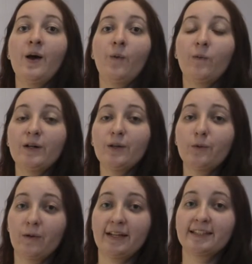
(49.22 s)
One of the
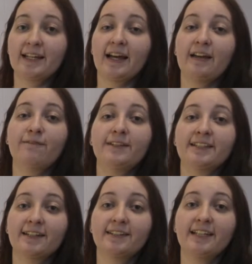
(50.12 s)
ways that I have
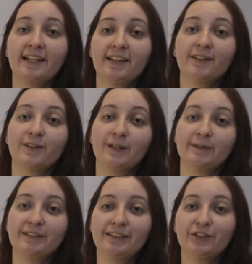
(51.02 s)
facilitated learning
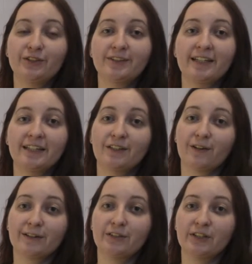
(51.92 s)
with digital
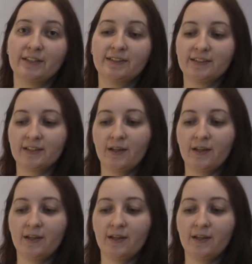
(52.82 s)
technologies